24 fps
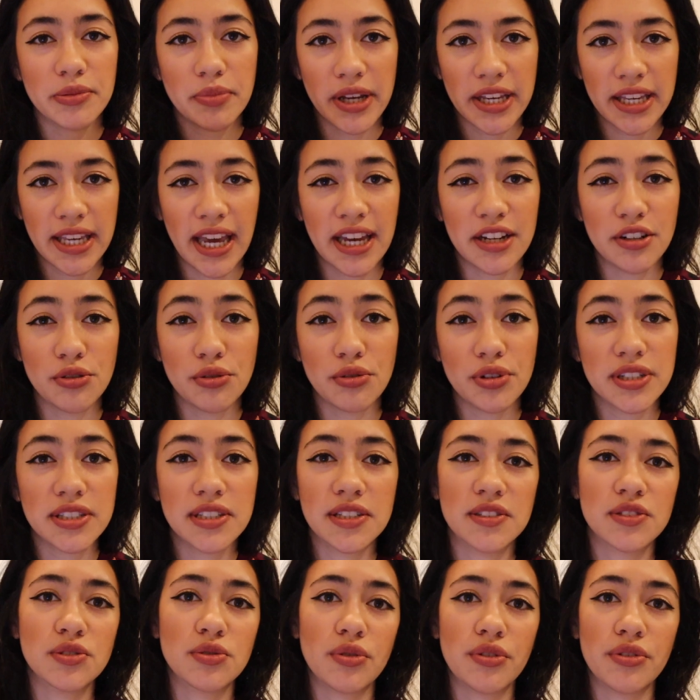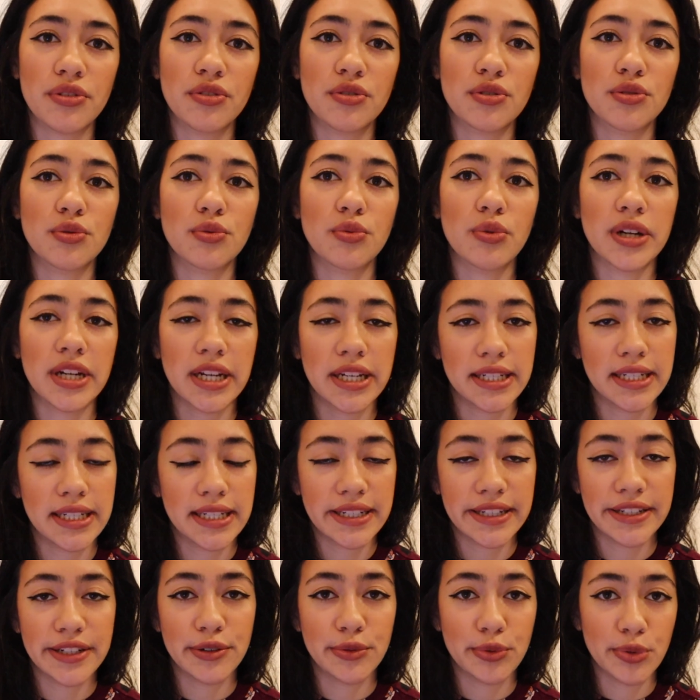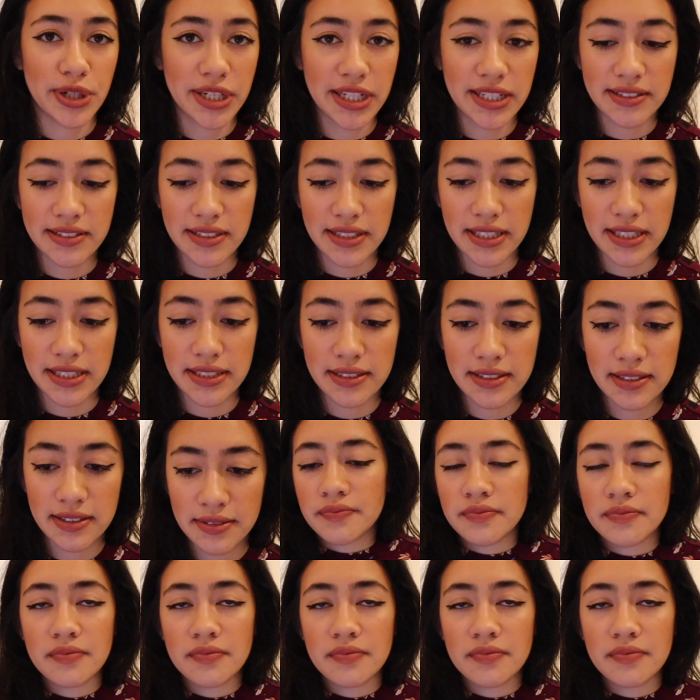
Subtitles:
by category to sort through what I needed and what I didn't.